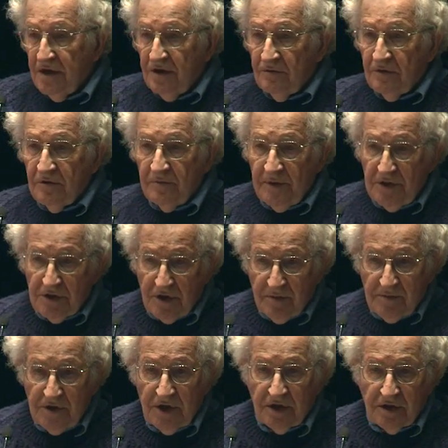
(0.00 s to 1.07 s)
We'll be
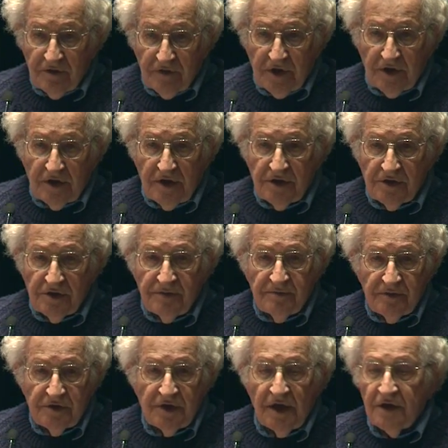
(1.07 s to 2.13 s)
subject to various
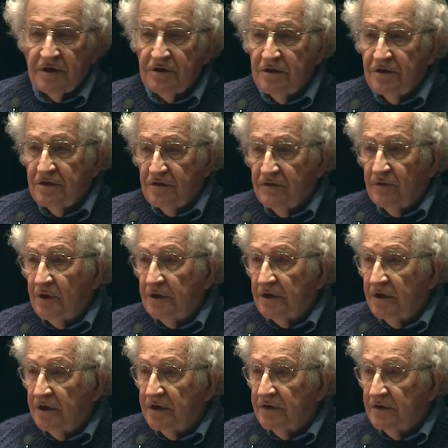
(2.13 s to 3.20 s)
sanctions of one
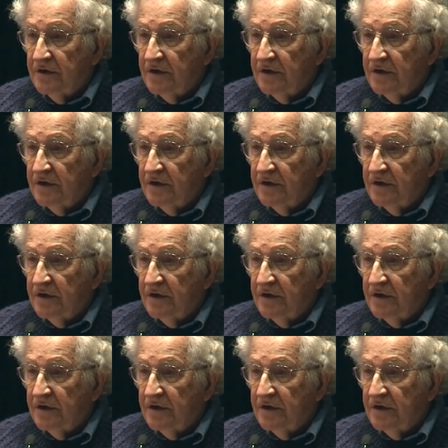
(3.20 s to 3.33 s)
kind or